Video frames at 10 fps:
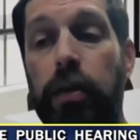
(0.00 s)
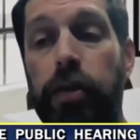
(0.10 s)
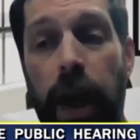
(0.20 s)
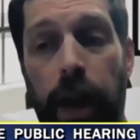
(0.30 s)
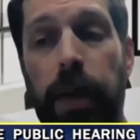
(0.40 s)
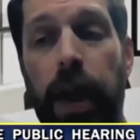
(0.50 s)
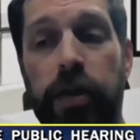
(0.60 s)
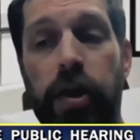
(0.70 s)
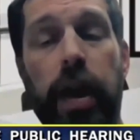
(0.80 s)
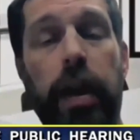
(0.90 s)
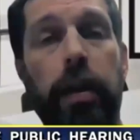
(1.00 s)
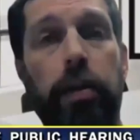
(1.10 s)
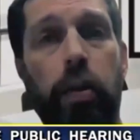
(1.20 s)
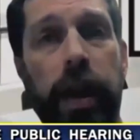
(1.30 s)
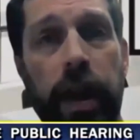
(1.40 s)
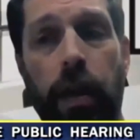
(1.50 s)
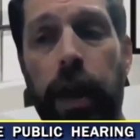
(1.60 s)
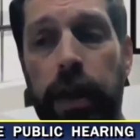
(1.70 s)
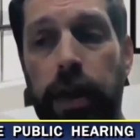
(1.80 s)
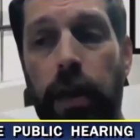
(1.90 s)
child by child, through caring
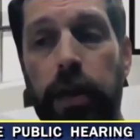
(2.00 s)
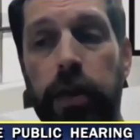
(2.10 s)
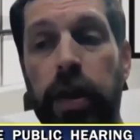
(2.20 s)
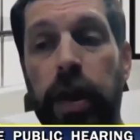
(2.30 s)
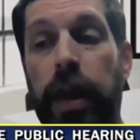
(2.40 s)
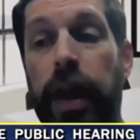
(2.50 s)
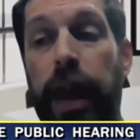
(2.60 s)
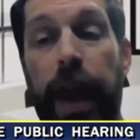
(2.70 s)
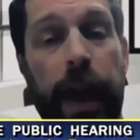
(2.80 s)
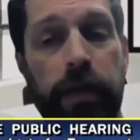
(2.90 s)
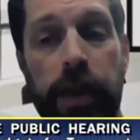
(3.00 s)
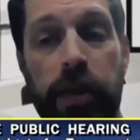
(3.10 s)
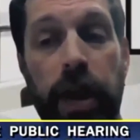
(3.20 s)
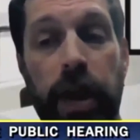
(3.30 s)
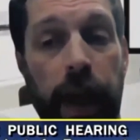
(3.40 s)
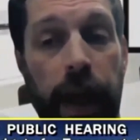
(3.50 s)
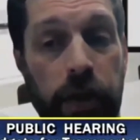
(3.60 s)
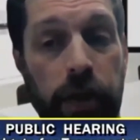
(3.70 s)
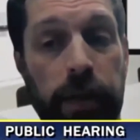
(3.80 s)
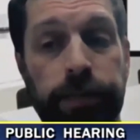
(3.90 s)
adults, advocacy, and action.